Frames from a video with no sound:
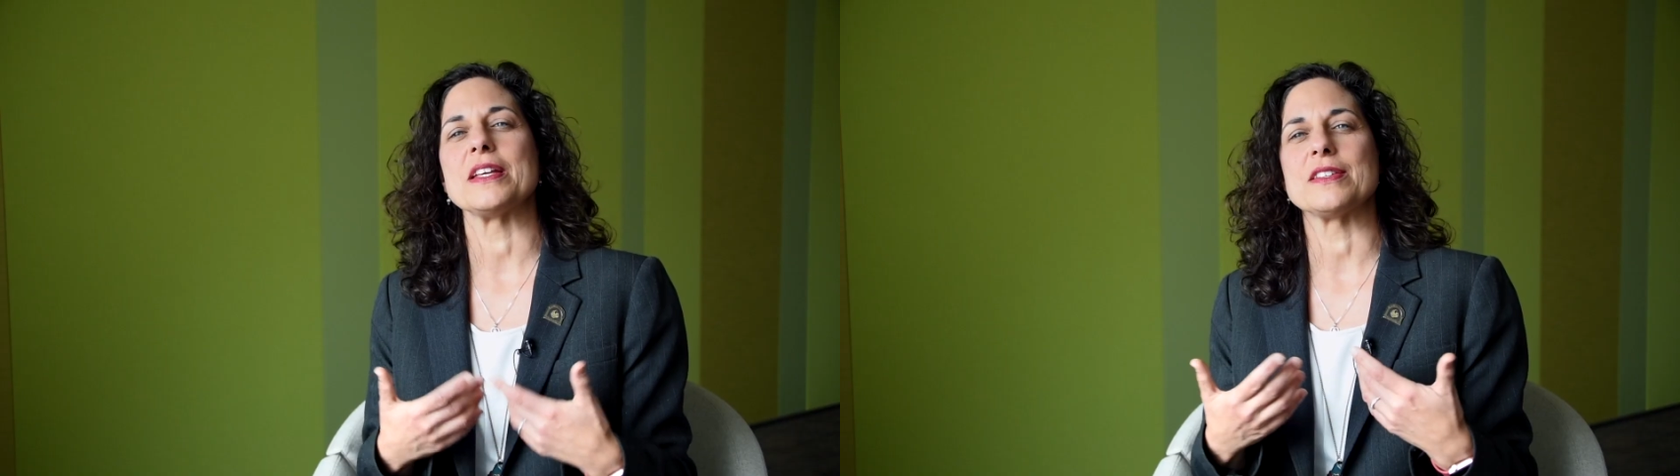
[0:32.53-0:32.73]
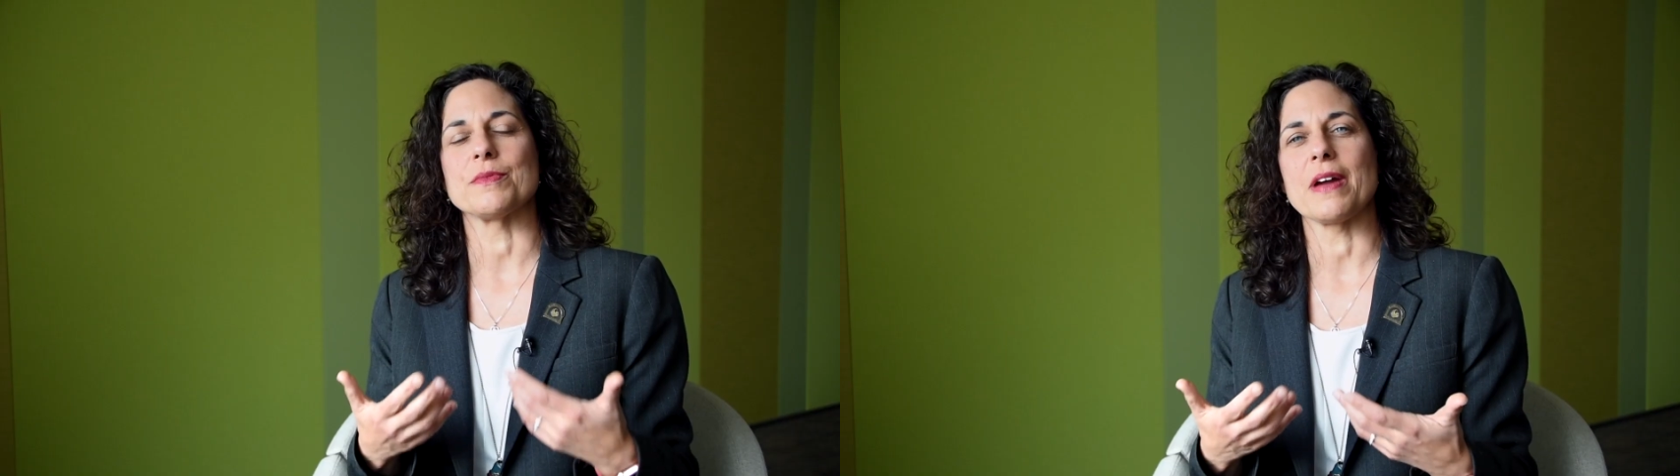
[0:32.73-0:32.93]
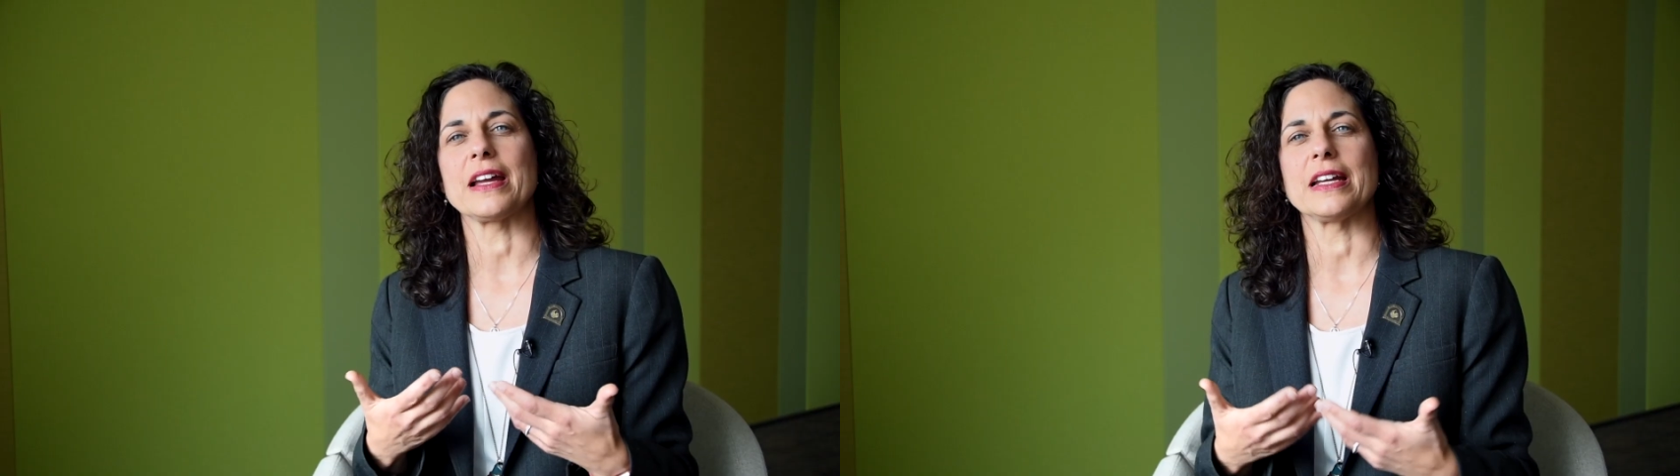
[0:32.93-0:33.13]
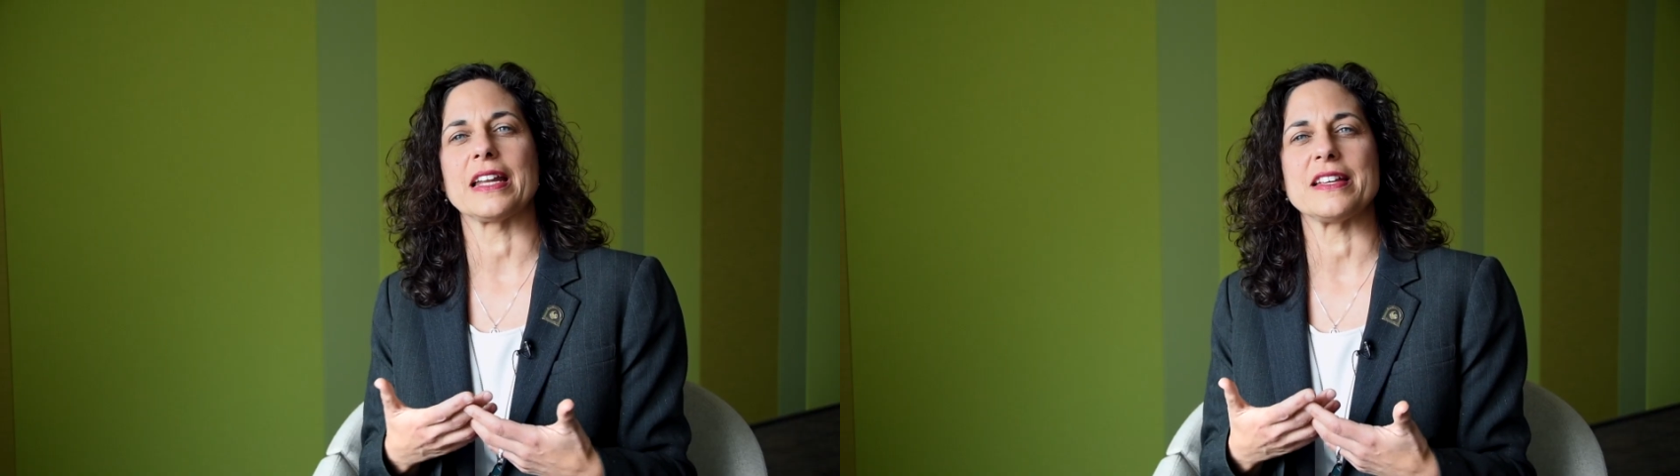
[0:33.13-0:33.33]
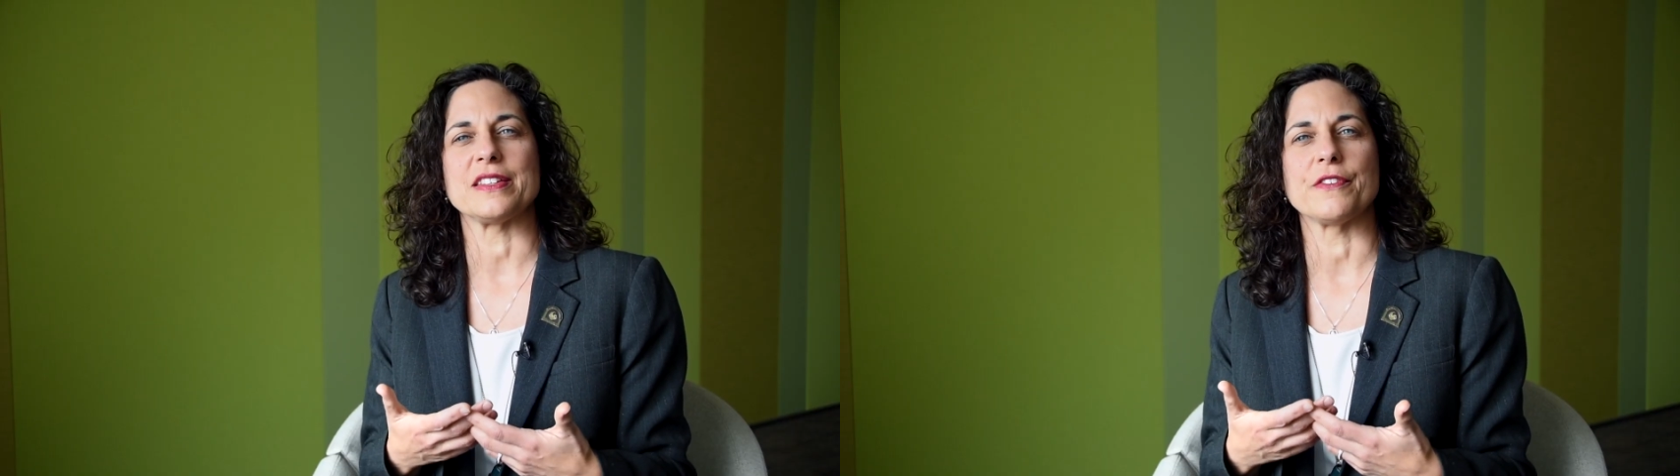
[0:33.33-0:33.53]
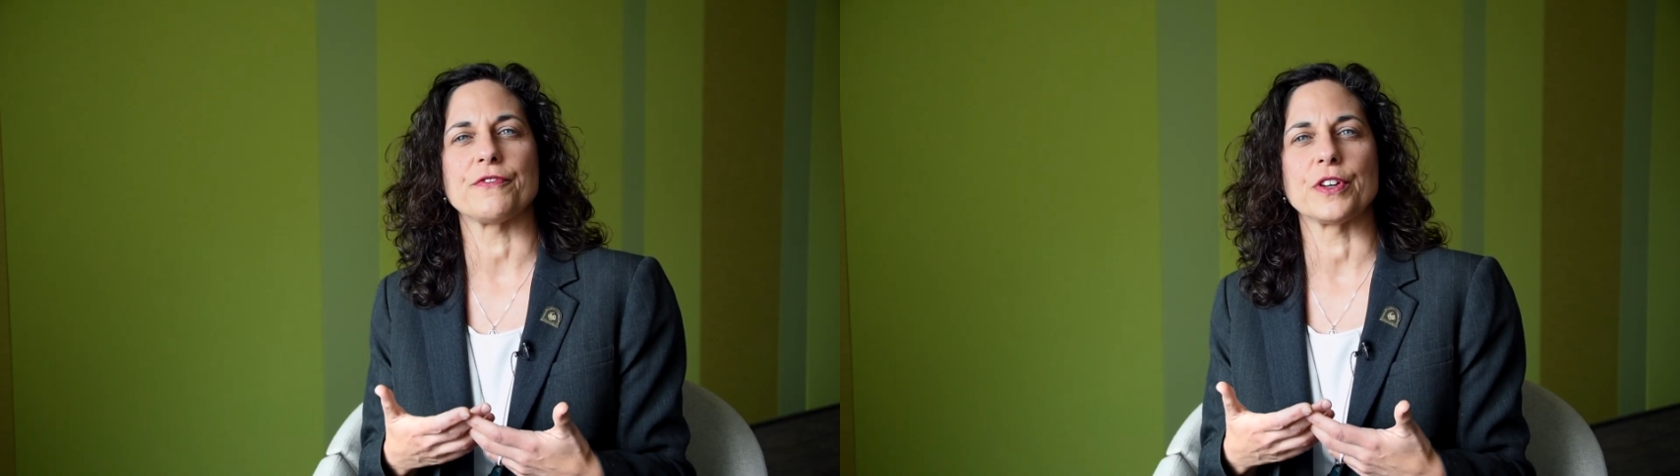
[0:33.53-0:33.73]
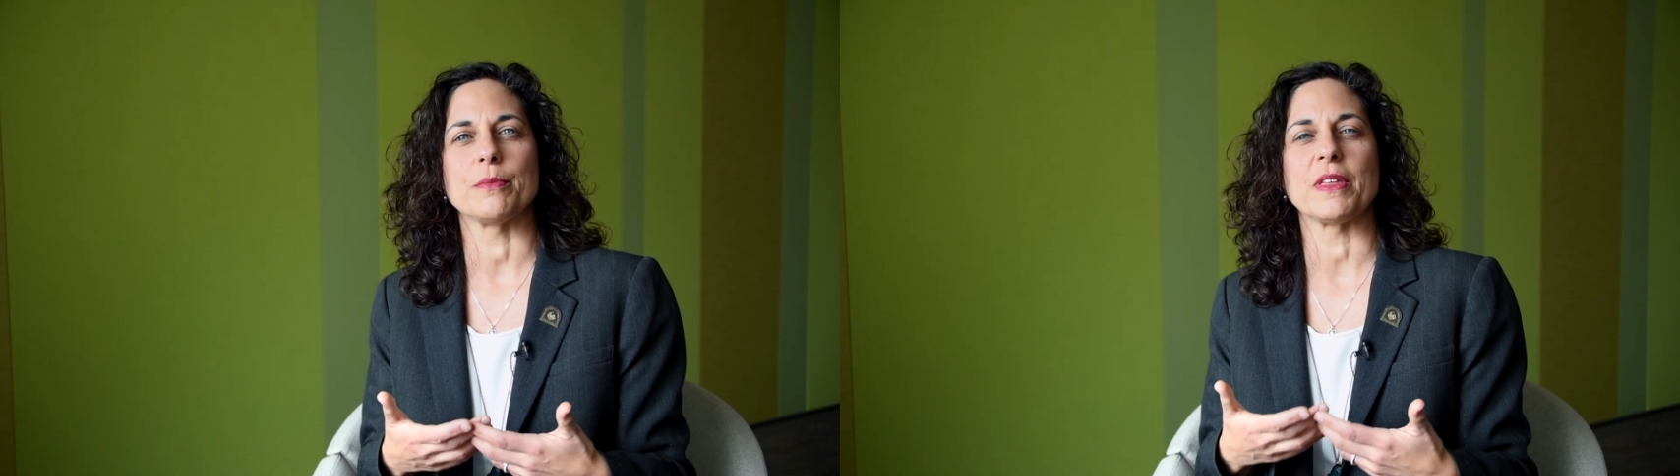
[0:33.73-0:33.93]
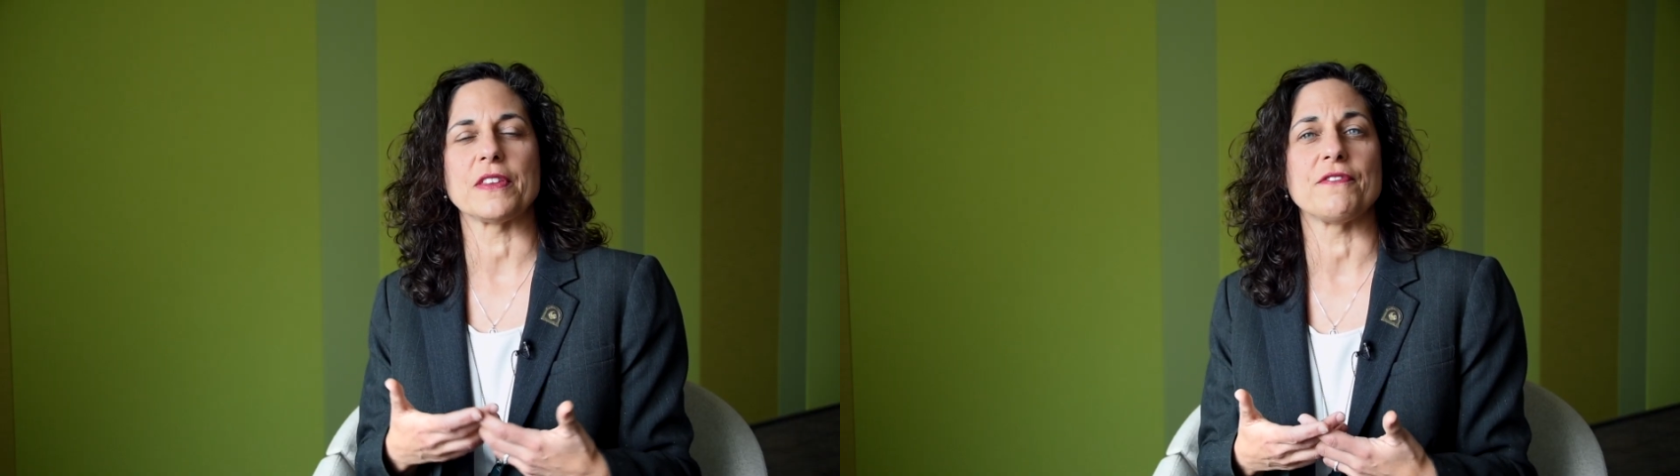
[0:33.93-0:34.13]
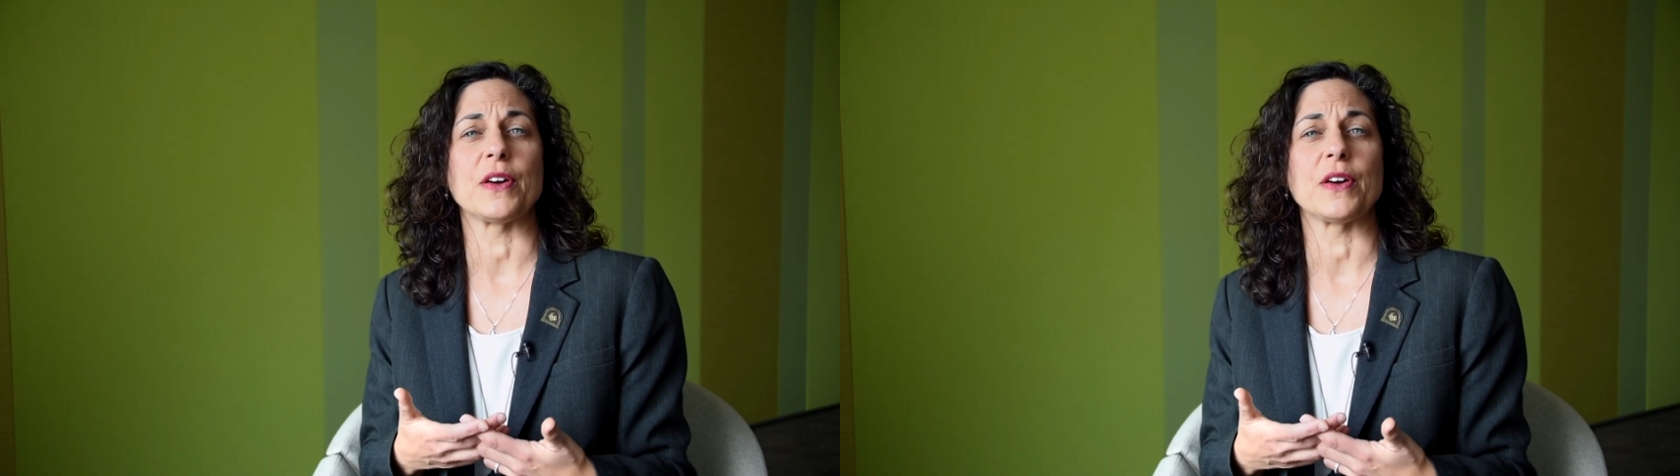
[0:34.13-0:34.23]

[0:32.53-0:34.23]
because it recognized and affirmed that the